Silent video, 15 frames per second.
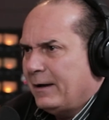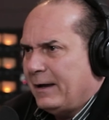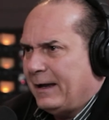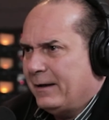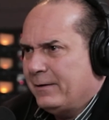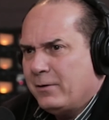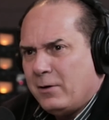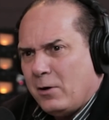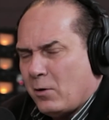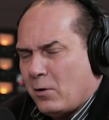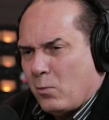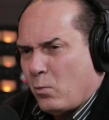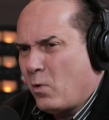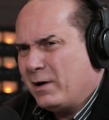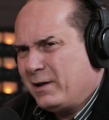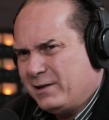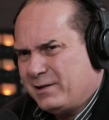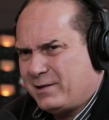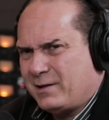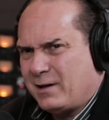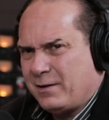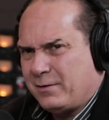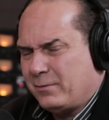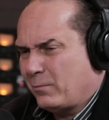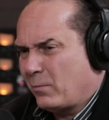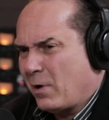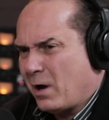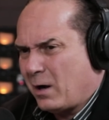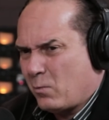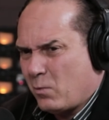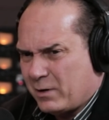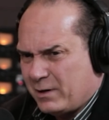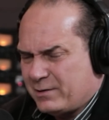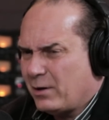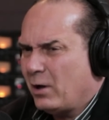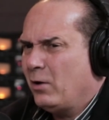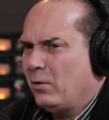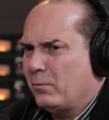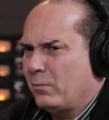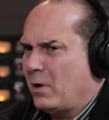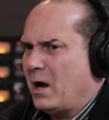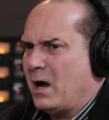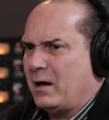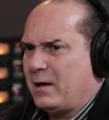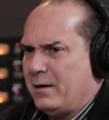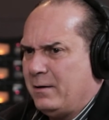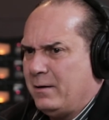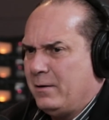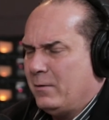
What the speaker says: And what is Southern rock? What is alt rock?